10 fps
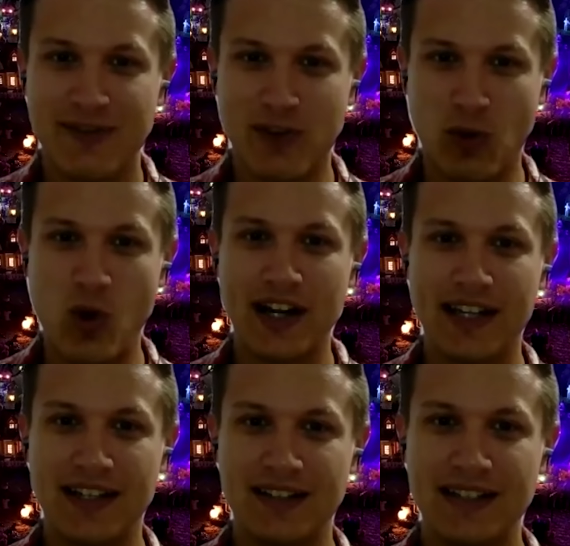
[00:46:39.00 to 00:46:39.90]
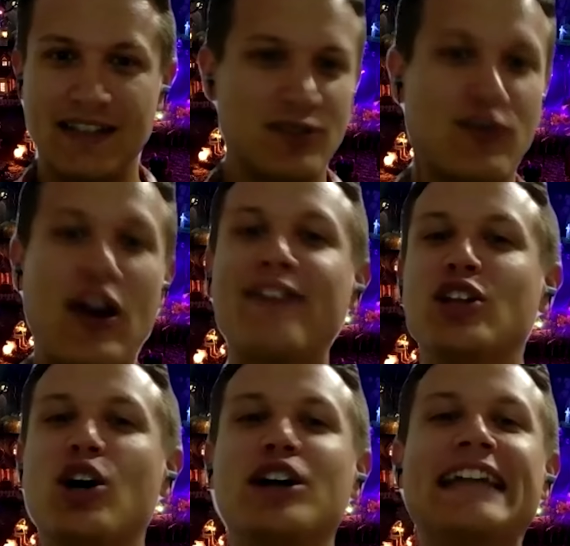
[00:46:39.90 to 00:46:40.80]
for wanting the for
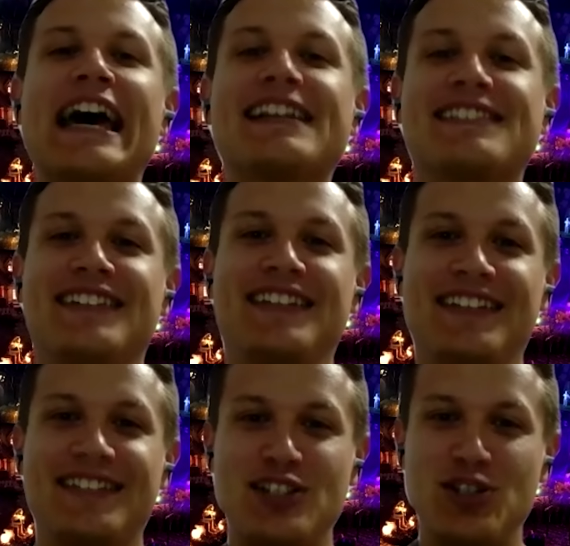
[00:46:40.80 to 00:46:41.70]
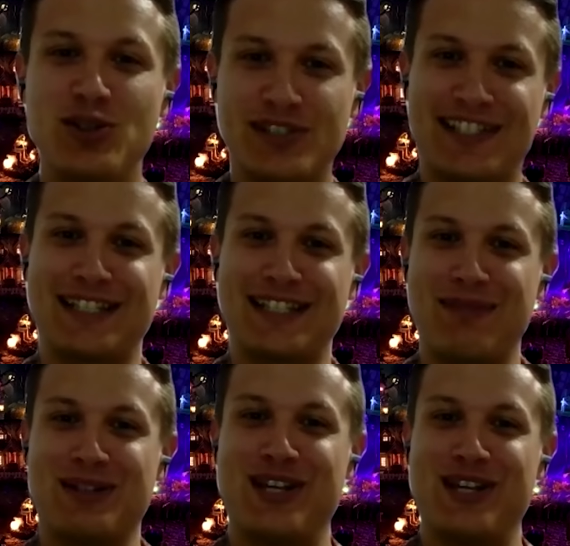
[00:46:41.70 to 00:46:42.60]
having the audacity to use
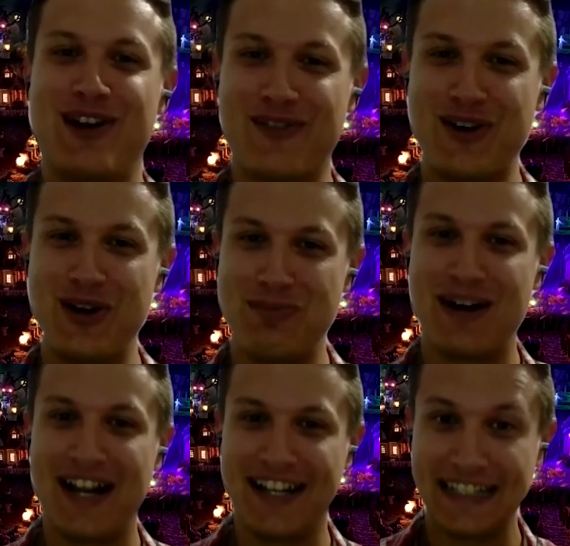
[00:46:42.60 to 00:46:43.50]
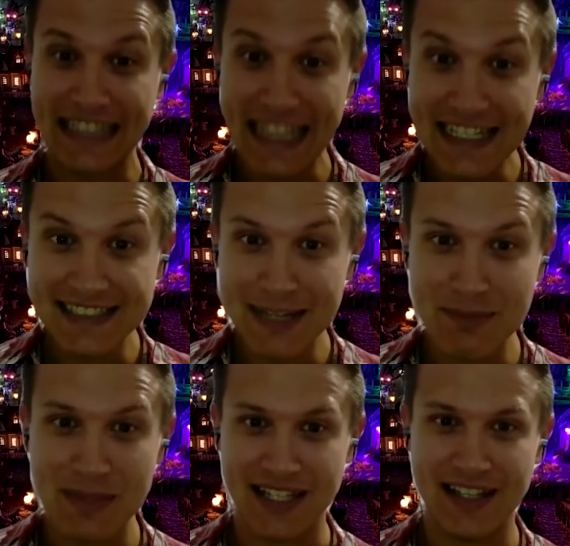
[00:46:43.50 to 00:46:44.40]
a 60% off coupon that they
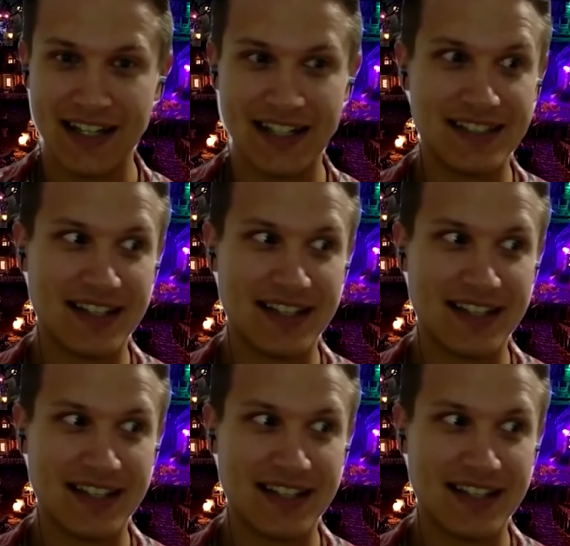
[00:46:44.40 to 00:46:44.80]
sent me that they like,